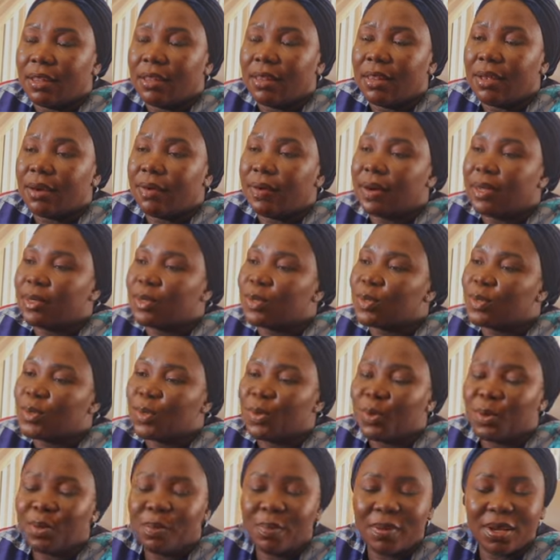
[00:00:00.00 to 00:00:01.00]
there are
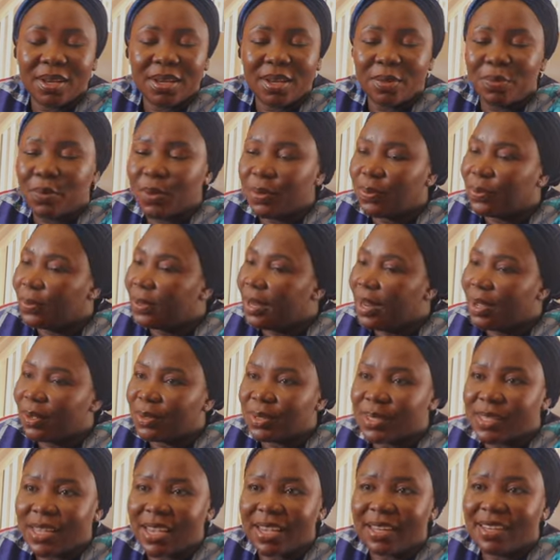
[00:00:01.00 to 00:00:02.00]
so many people
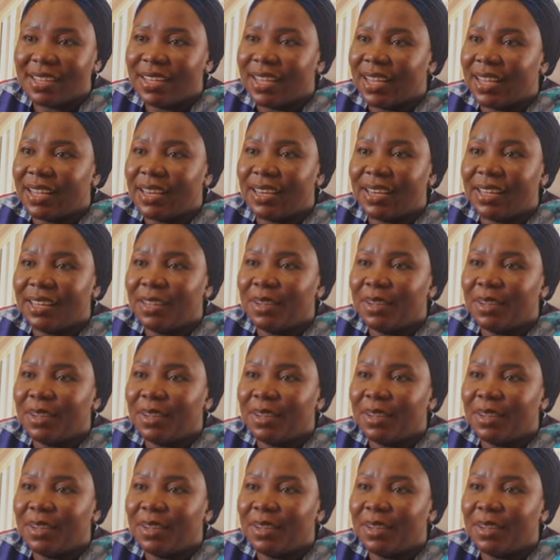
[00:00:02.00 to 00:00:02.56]
outside Ghana